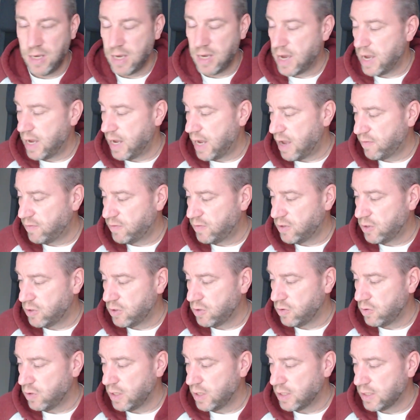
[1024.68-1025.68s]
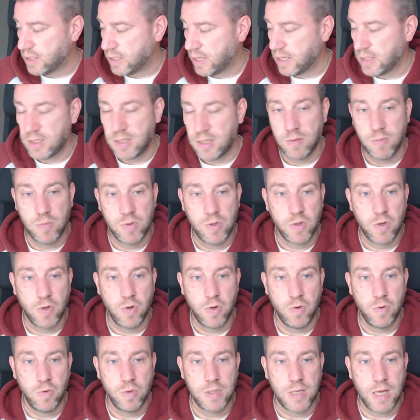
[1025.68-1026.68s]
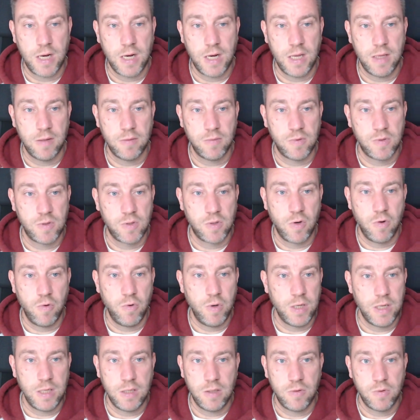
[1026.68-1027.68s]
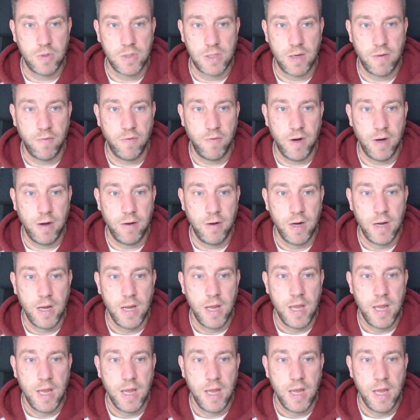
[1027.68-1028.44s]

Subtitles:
I have to do is get some screws and then screw it into somewhere,